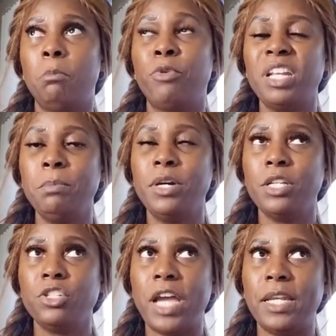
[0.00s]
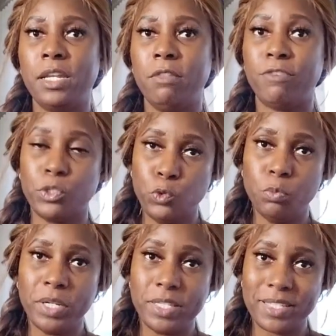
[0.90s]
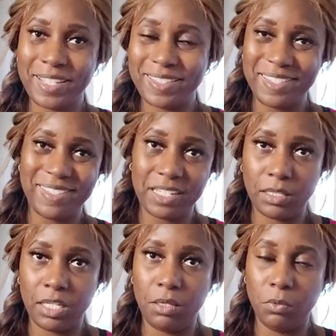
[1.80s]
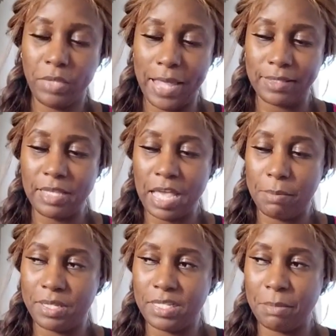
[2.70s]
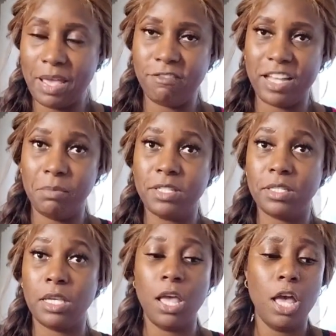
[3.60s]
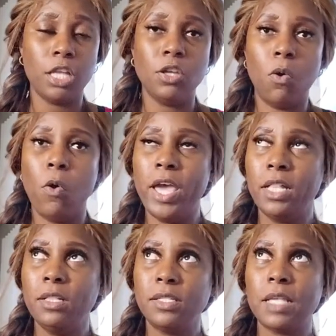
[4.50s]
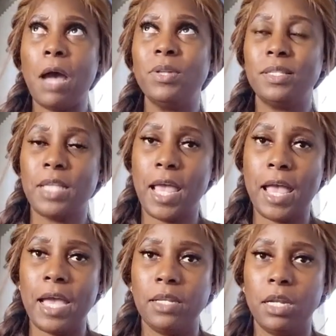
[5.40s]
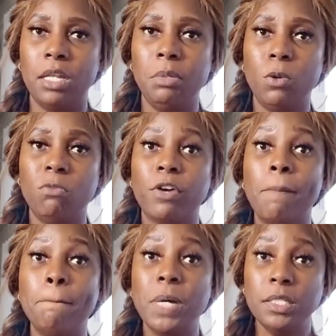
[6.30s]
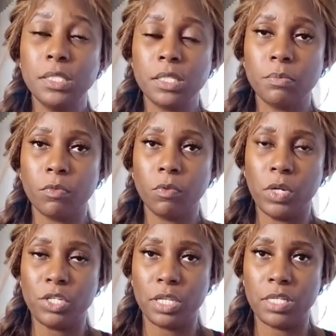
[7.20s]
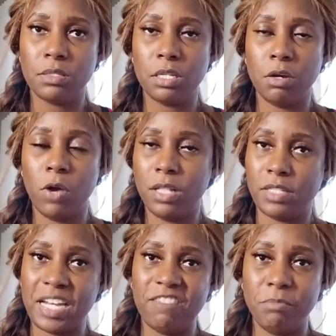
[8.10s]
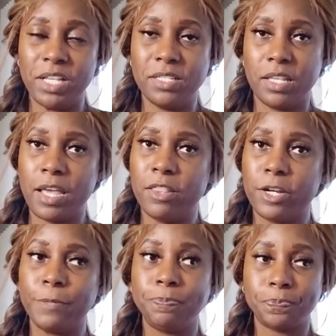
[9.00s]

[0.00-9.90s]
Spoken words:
Pretty much I did it for 2 months consistently. That's the MSM and vitamin C. The oils, I would say I did a little bit over a month, which is the oils that I've mixed together,